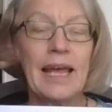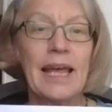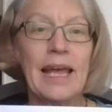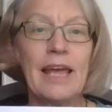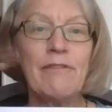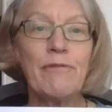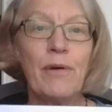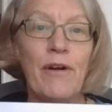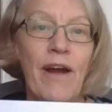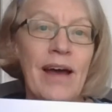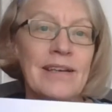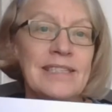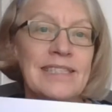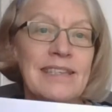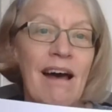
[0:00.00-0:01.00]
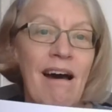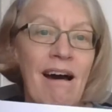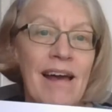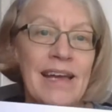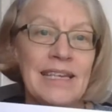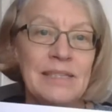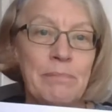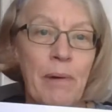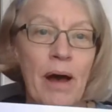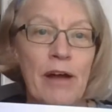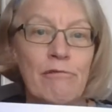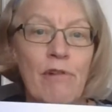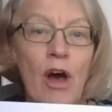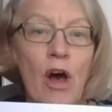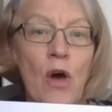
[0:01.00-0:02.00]
If we're outside by a
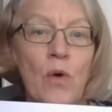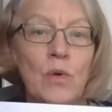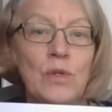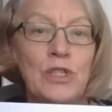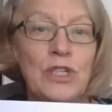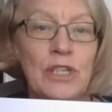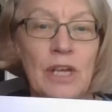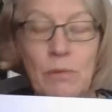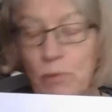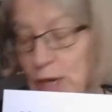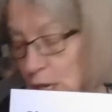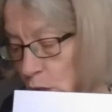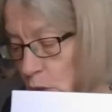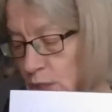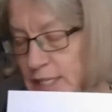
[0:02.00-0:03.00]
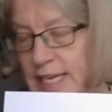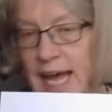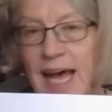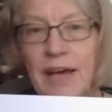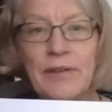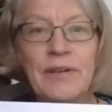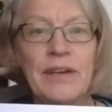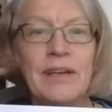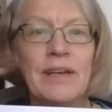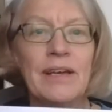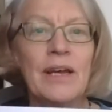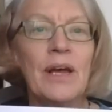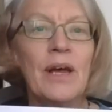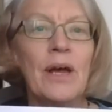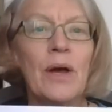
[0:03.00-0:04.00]
road and we look down,
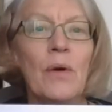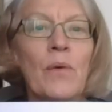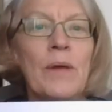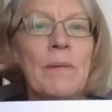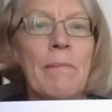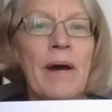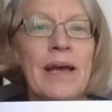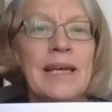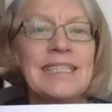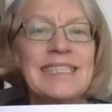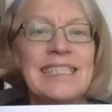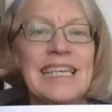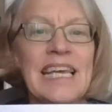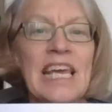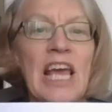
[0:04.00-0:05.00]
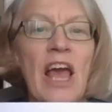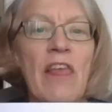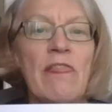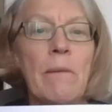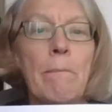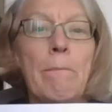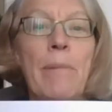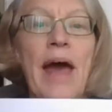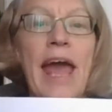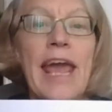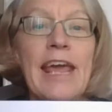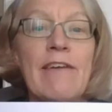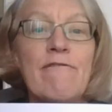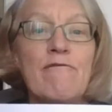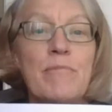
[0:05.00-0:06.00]
we might see the
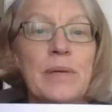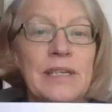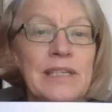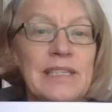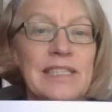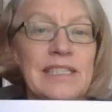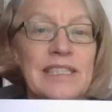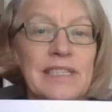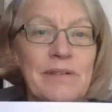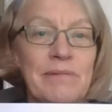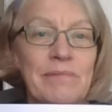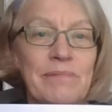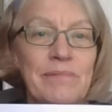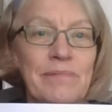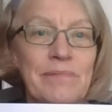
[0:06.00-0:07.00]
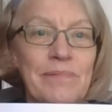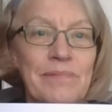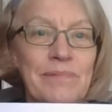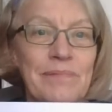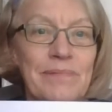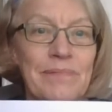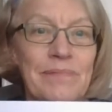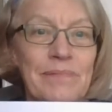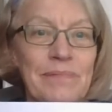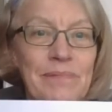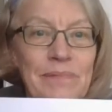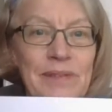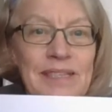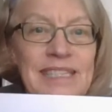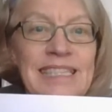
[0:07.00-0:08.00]
pavement,
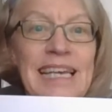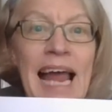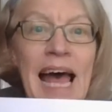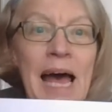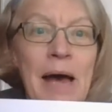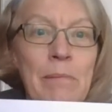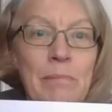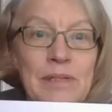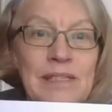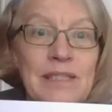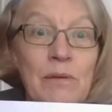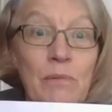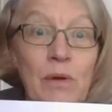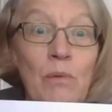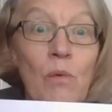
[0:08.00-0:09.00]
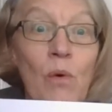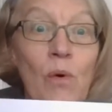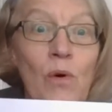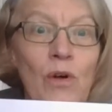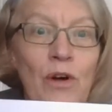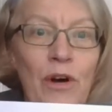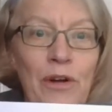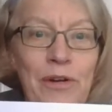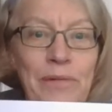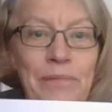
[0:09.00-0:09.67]
slabs that we walk on.